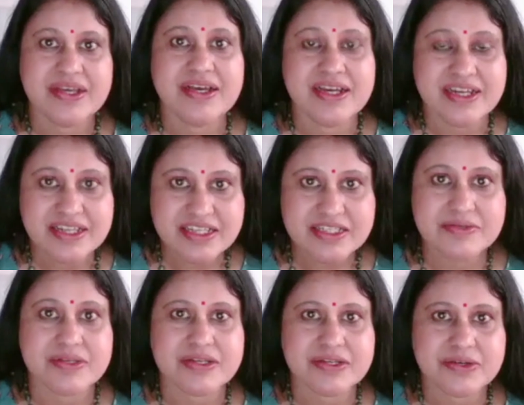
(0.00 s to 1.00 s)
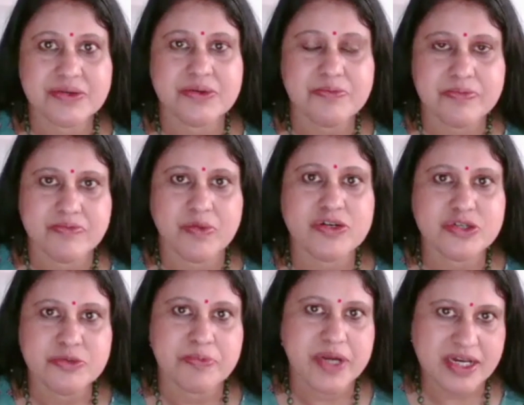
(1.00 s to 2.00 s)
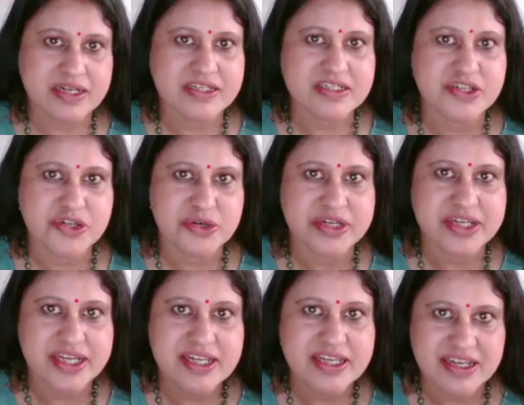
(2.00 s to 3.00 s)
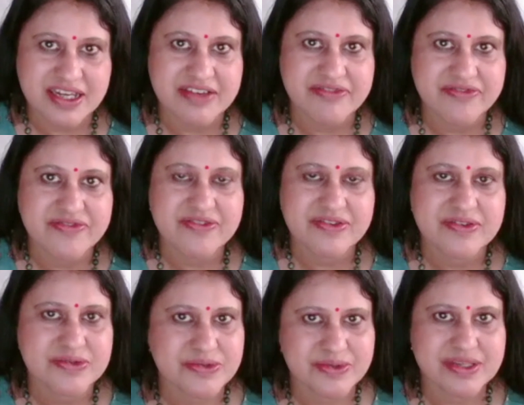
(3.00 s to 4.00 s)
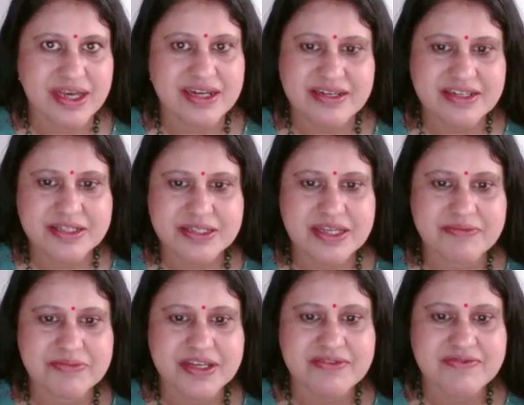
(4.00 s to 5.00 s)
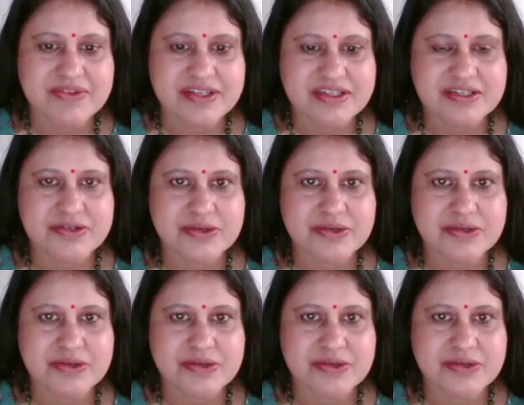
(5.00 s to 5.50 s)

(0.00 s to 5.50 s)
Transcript: It is, what you practice in your daily life. So that is something which,